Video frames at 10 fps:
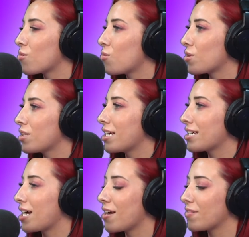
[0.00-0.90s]
or
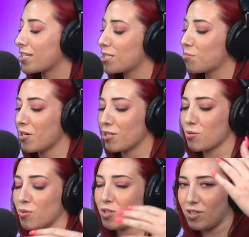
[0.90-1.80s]
like I have like a
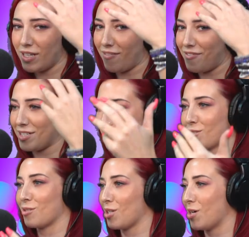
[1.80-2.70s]
spiritual and a
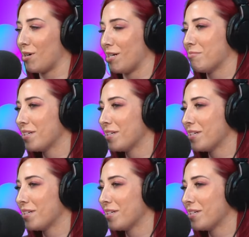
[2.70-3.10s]
physical glow up.